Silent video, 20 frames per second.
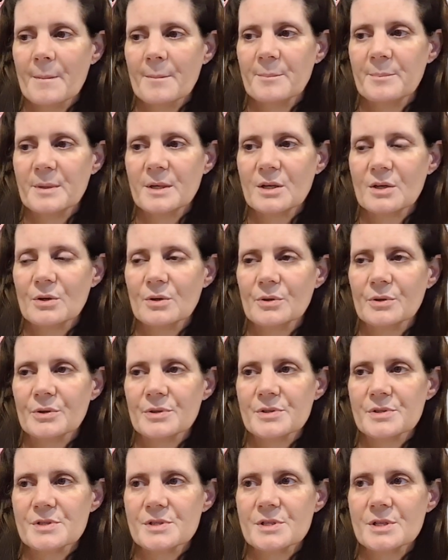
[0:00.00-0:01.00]

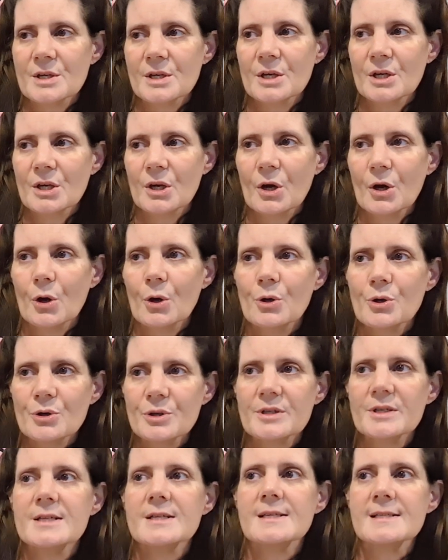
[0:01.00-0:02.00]
Because
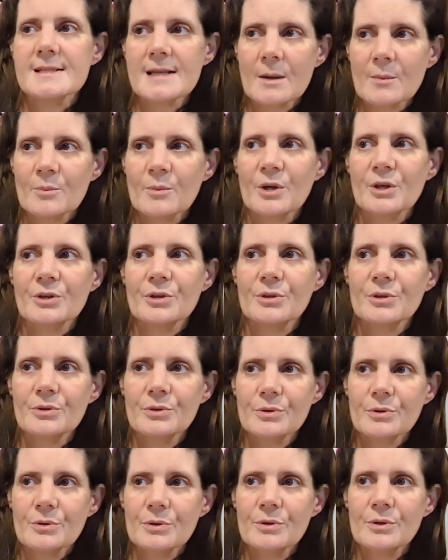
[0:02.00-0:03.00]
only someone
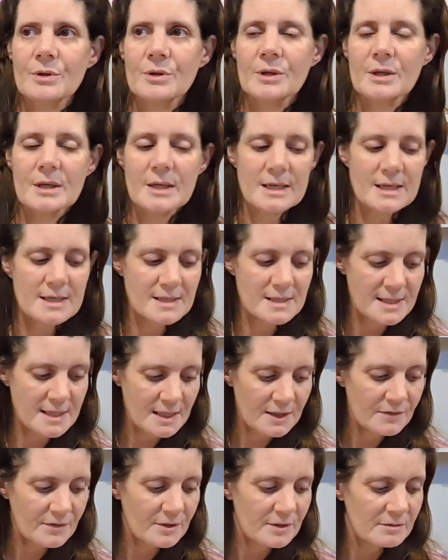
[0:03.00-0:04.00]
who is
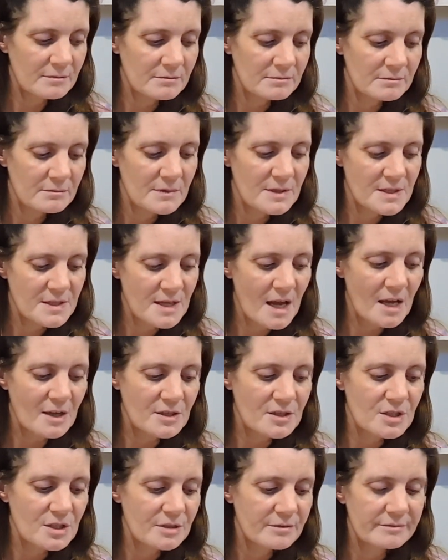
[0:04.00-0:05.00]
given
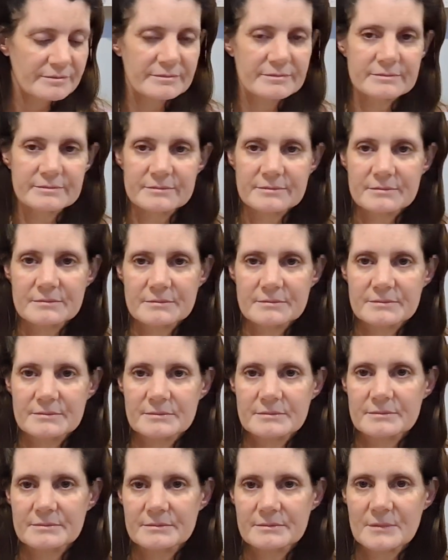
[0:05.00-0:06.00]
such
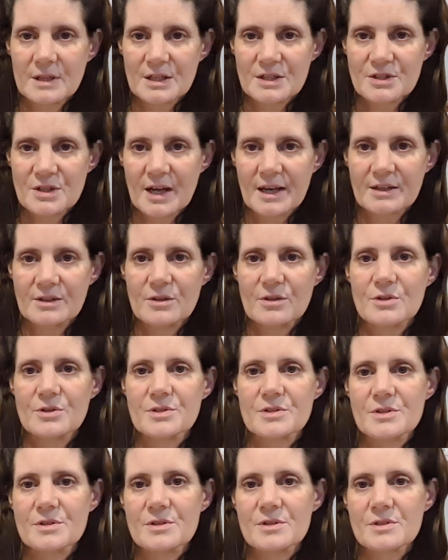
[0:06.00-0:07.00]
a
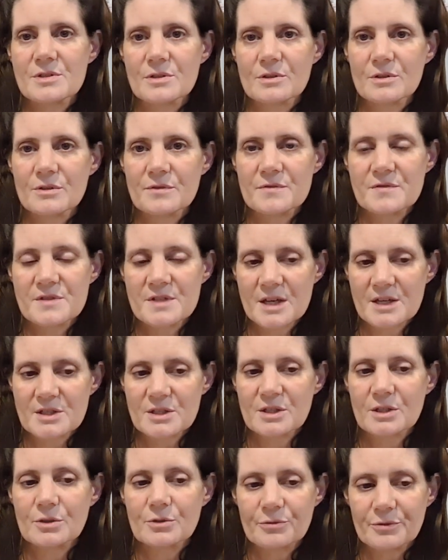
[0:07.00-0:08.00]
diagnosis of such a
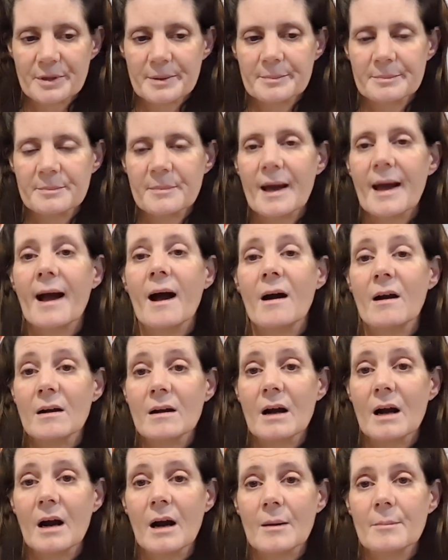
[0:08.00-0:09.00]
grim
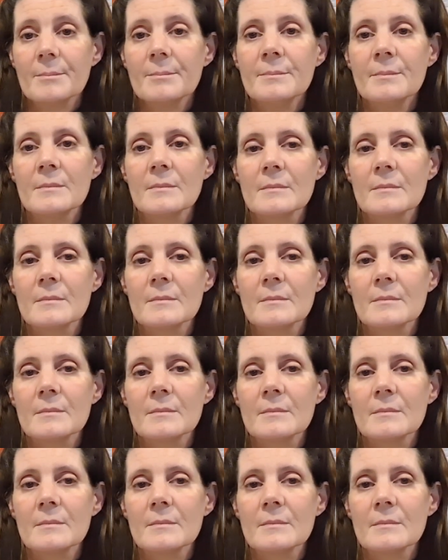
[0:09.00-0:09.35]
outcome